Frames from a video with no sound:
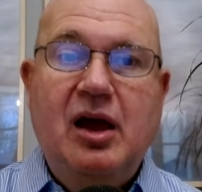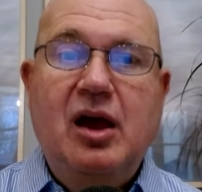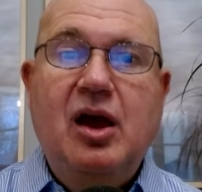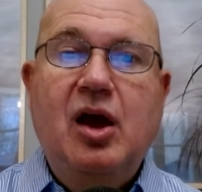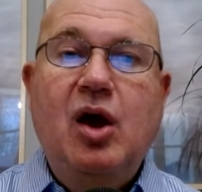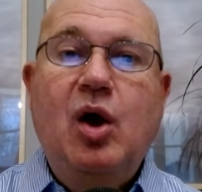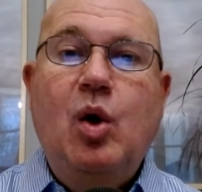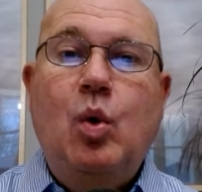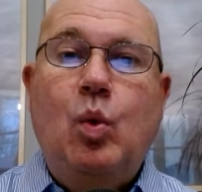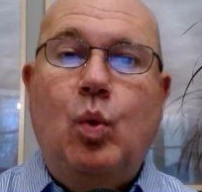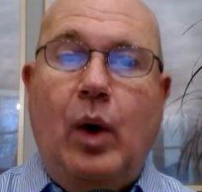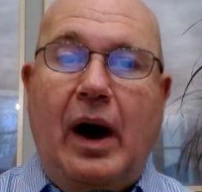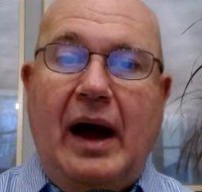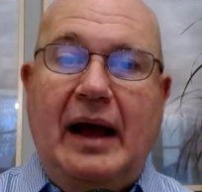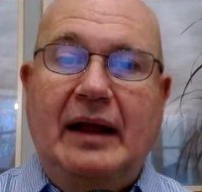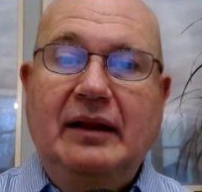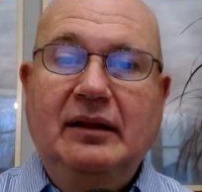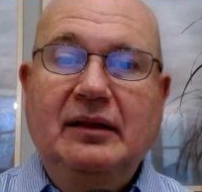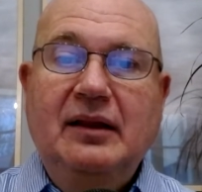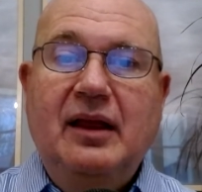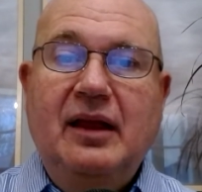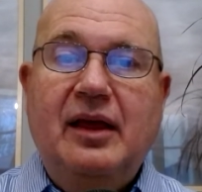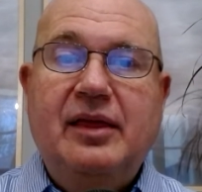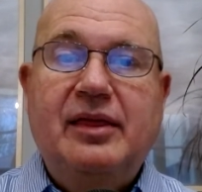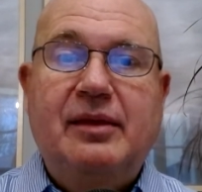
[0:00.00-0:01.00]
while
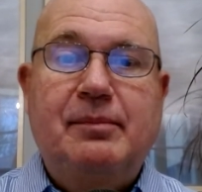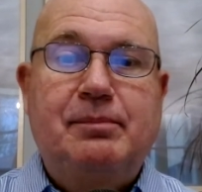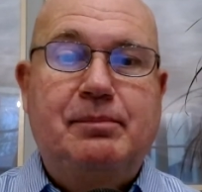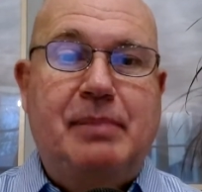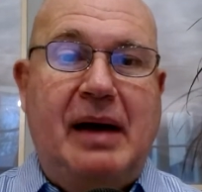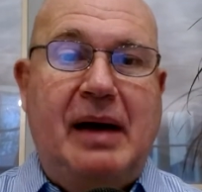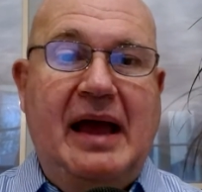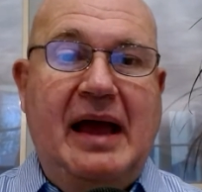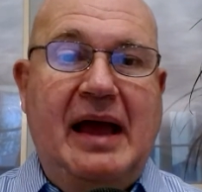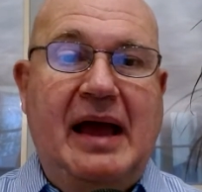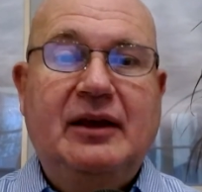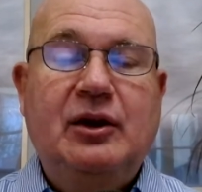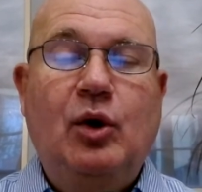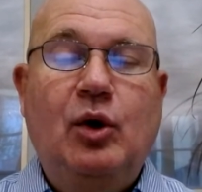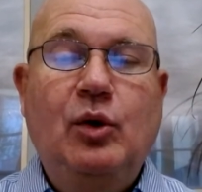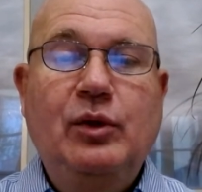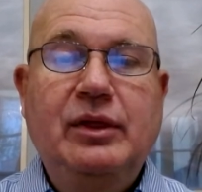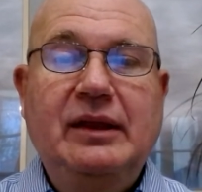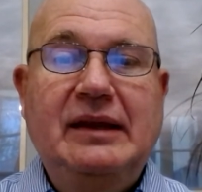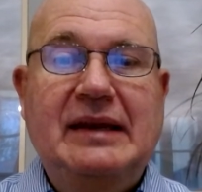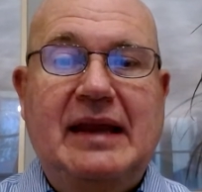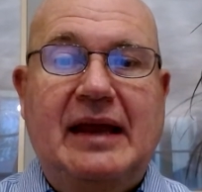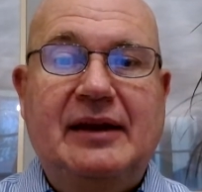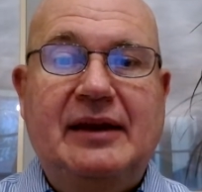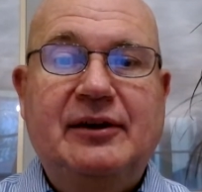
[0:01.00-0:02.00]
the bank or the
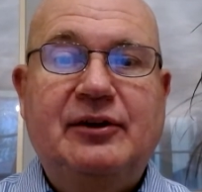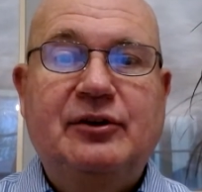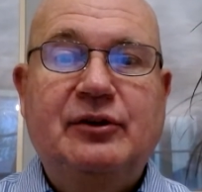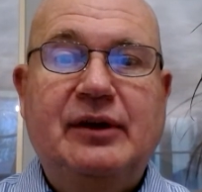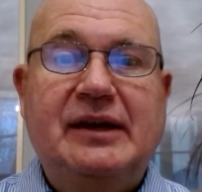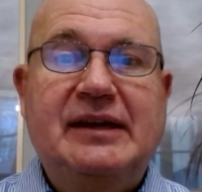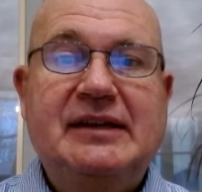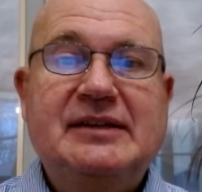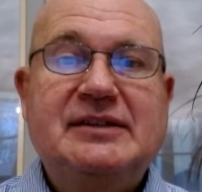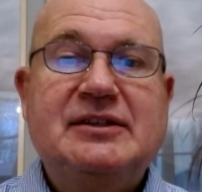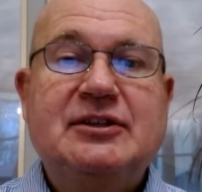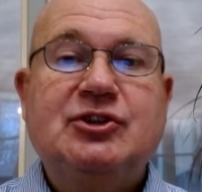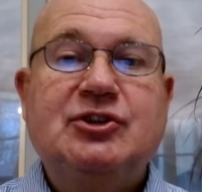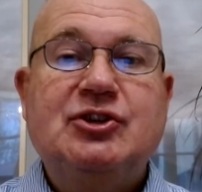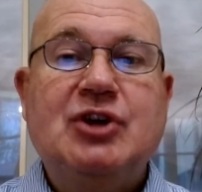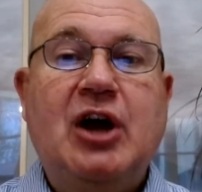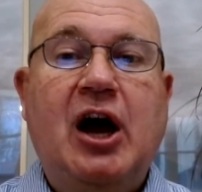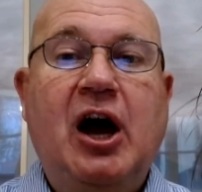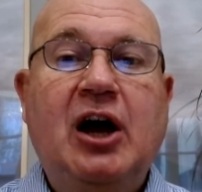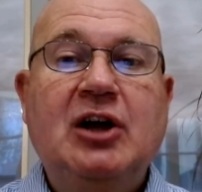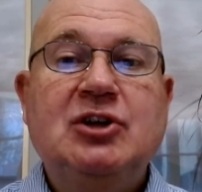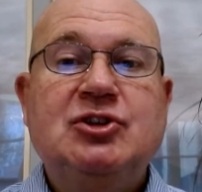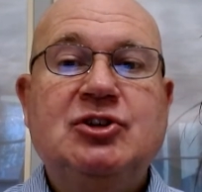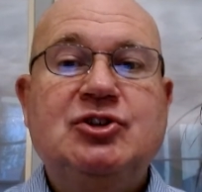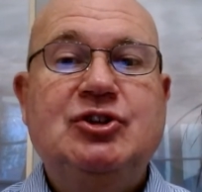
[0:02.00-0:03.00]
lender is the
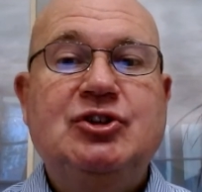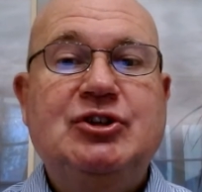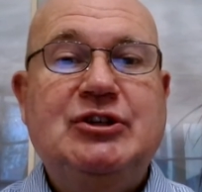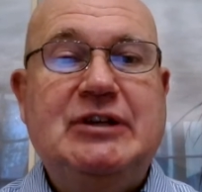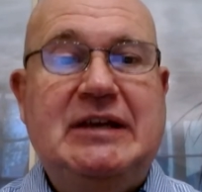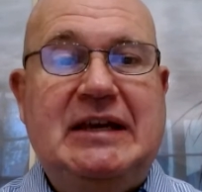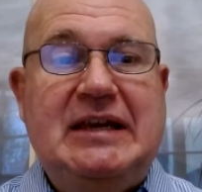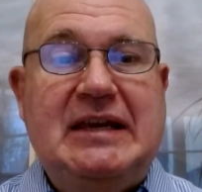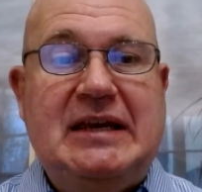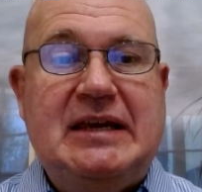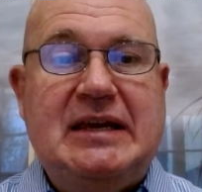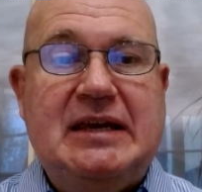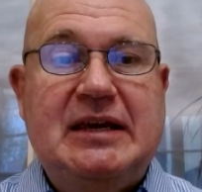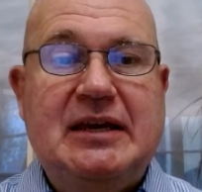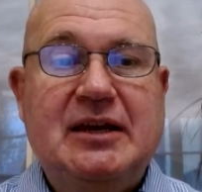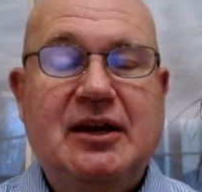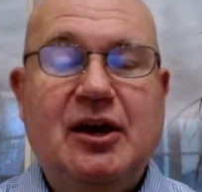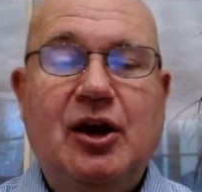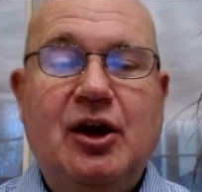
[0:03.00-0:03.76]
chargee